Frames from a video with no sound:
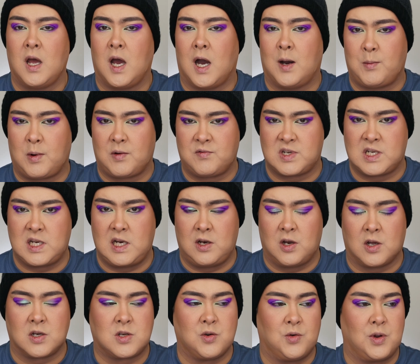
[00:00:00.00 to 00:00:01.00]
I'm obviously
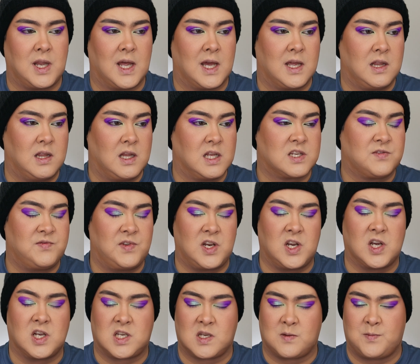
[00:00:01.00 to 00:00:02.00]
not doing that in this
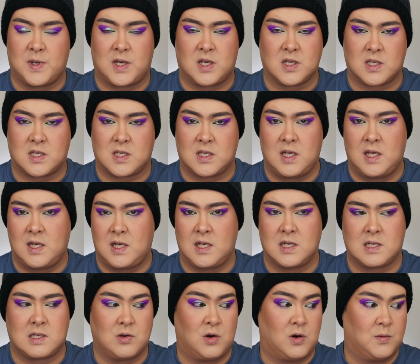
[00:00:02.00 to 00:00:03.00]
video, just because it
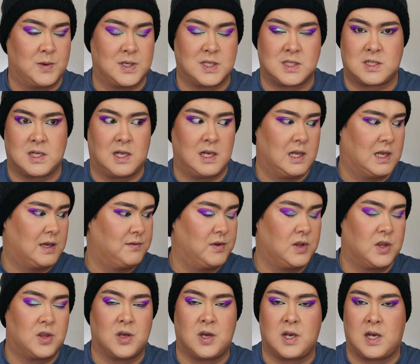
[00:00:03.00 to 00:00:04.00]
is almost
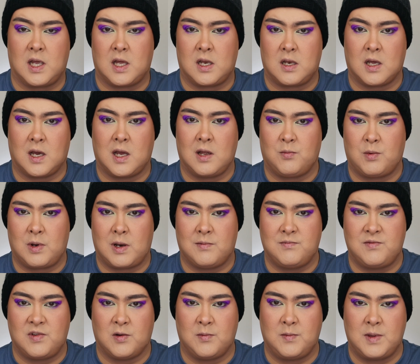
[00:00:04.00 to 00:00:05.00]
11:30 at night when I'm
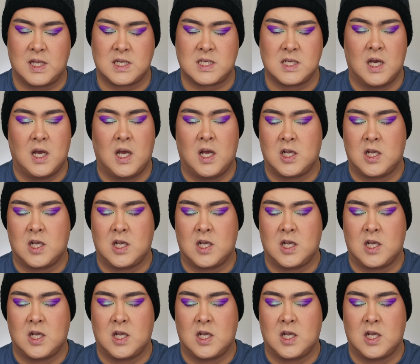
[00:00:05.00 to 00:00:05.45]
filming this,